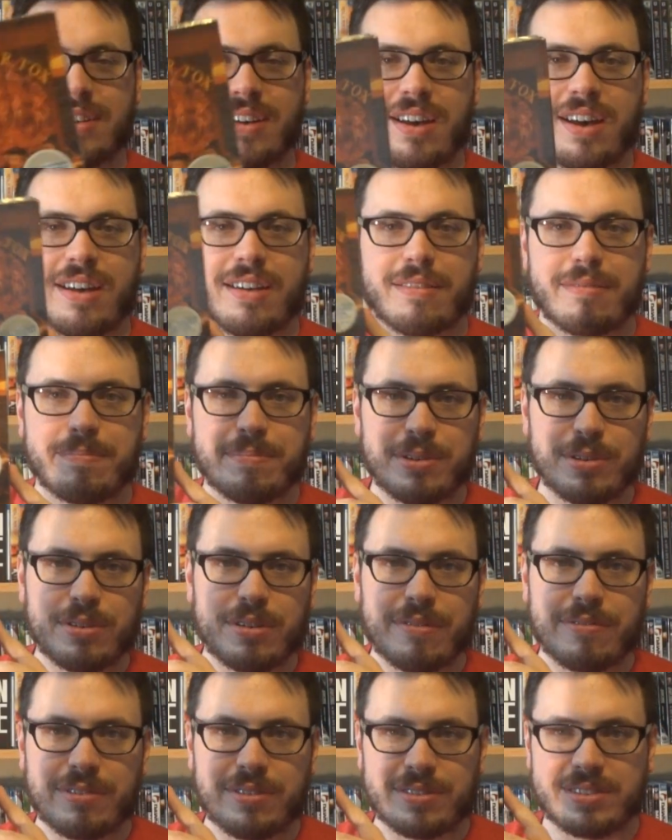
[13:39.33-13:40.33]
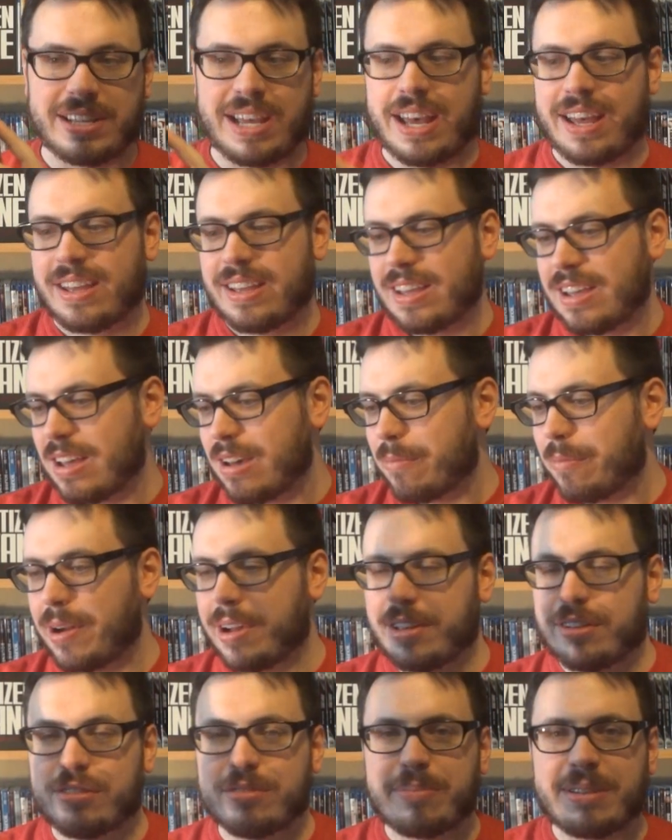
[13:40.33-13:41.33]
Ah, beautiful set.
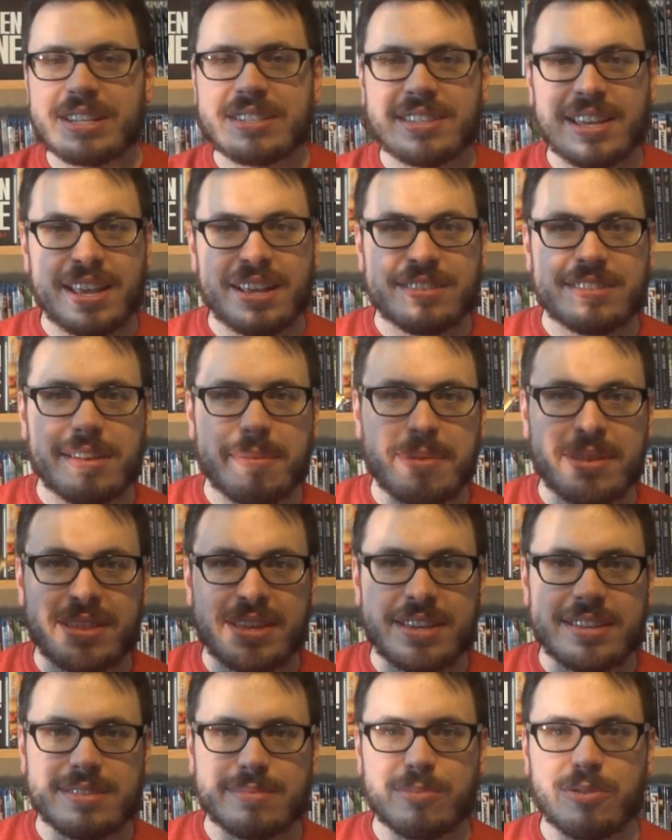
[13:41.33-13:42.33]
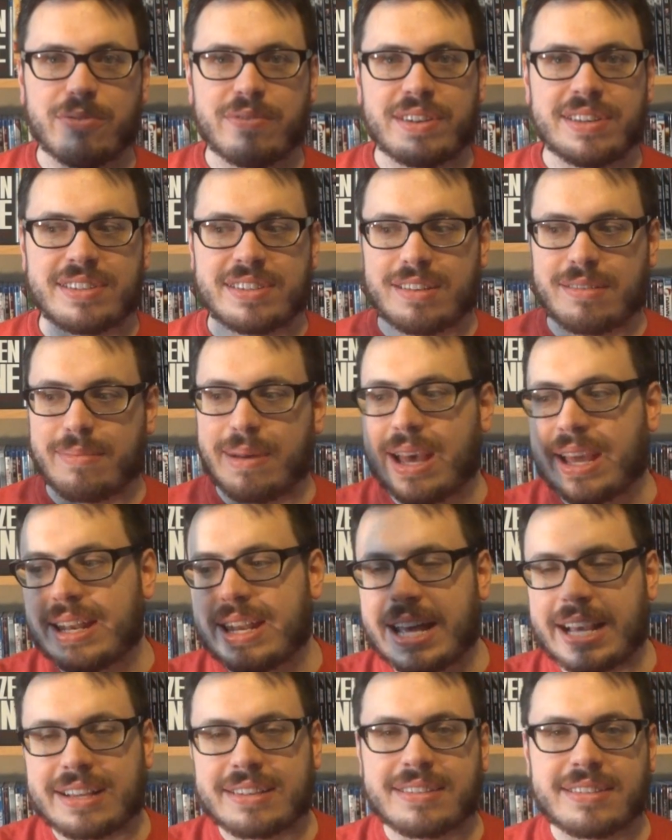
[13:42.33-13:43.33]
But you'll be seeing some of these movies in my
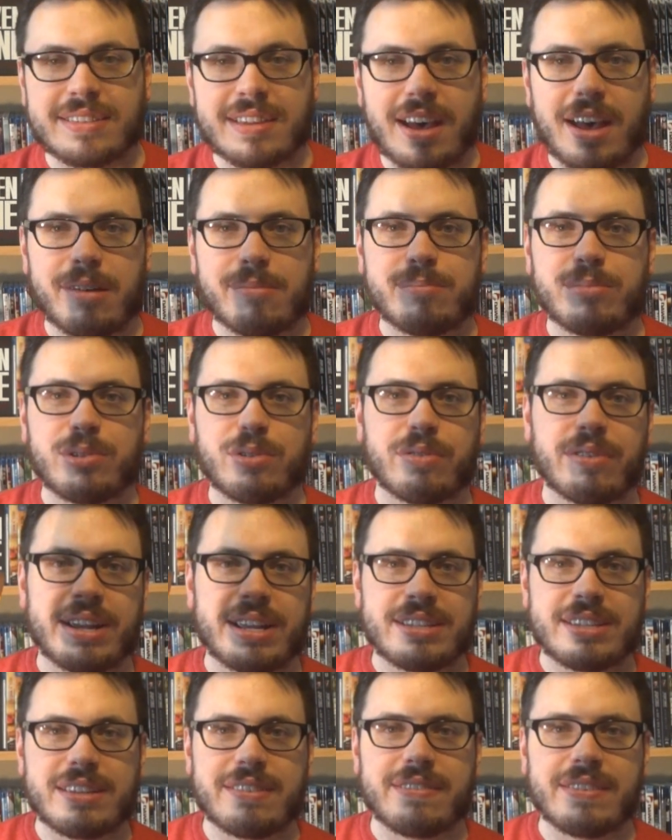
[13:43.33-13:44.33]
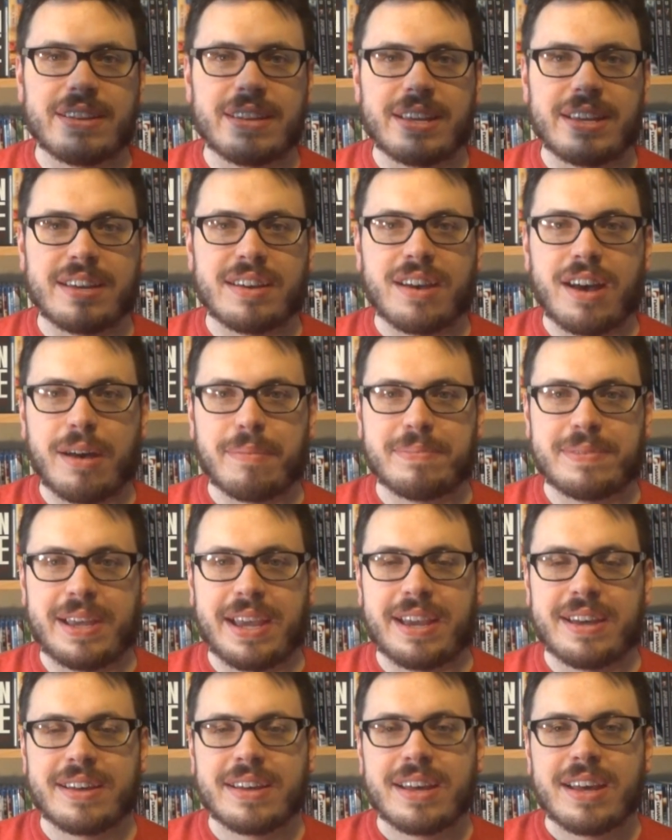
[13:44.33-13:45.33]
next Blu-ray and DVD
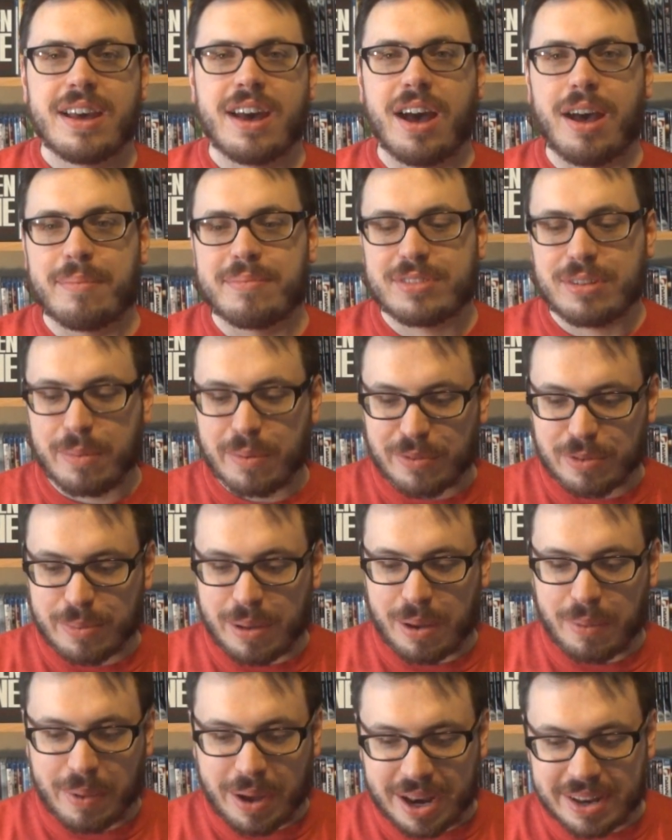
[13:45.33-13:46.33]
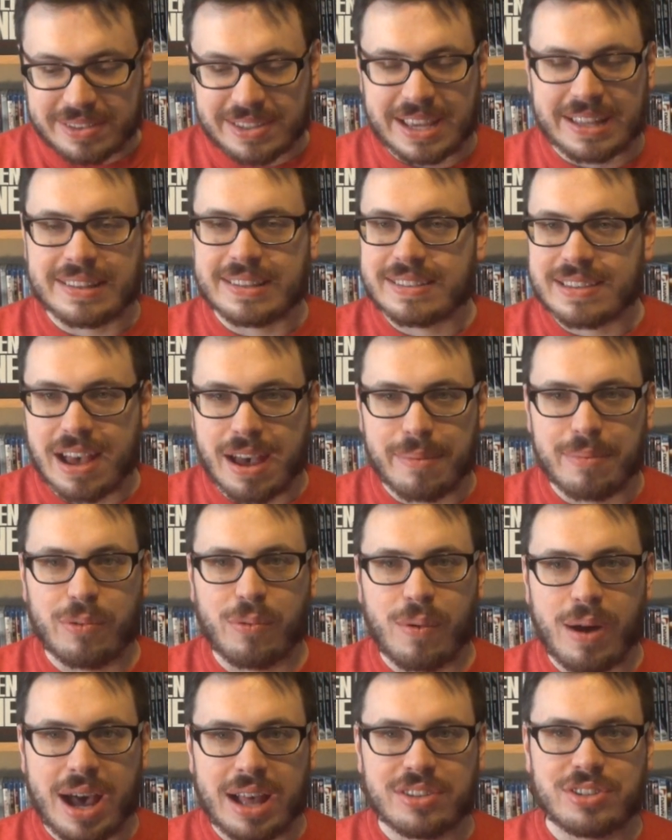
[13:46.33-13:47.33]
update. Some of them I want to take the time to
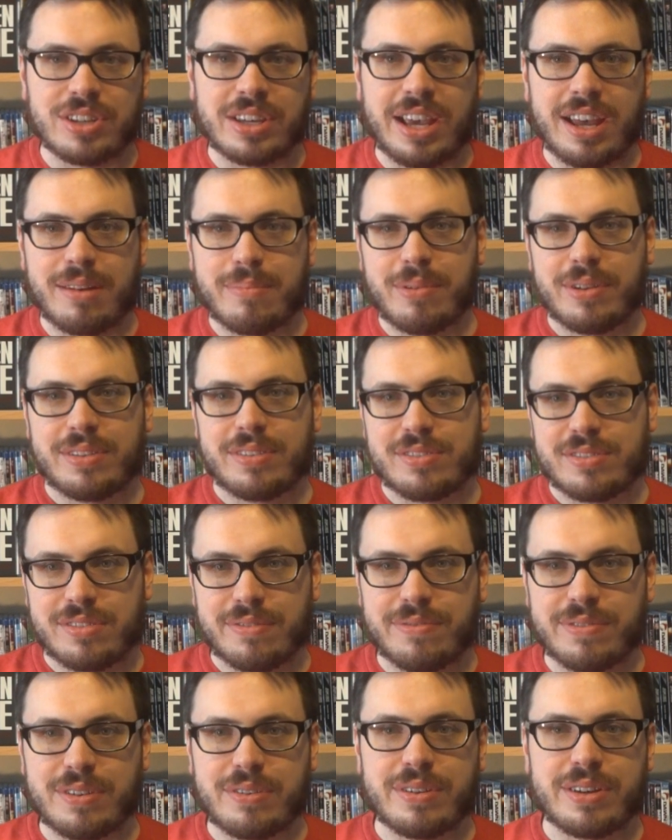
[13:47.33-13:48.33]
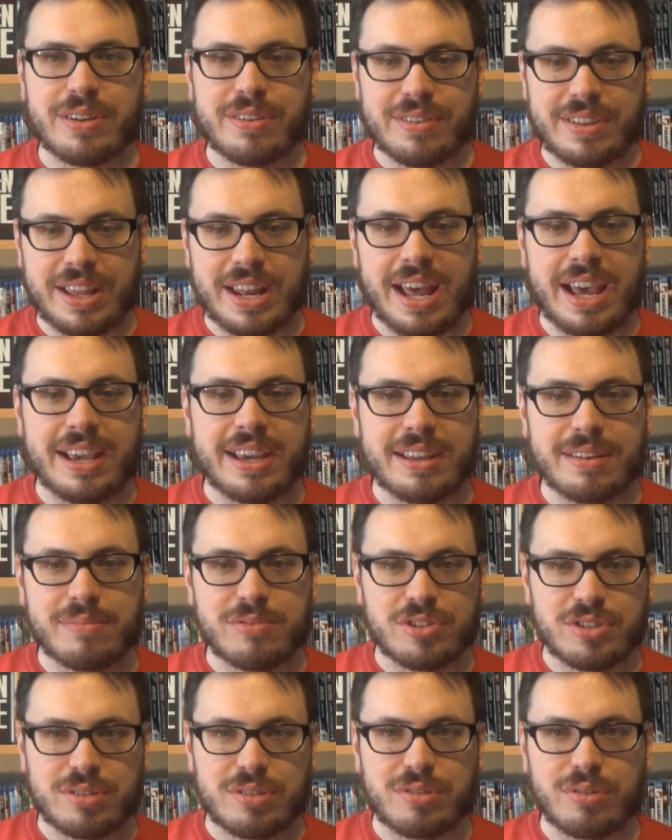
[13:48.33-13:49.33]
watch again, but there's a few here that I
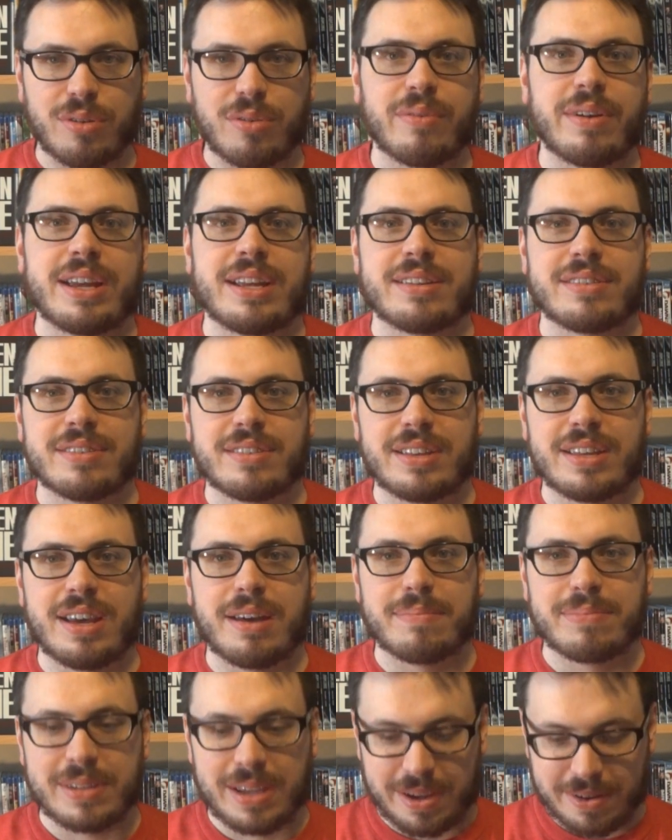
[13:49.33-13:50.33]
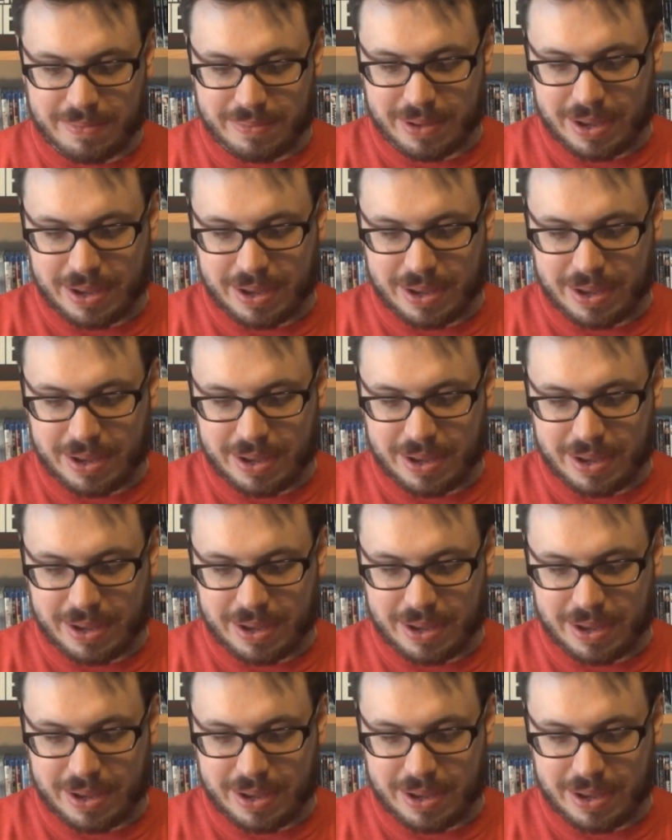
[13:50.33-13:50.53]
can just throw right into the update.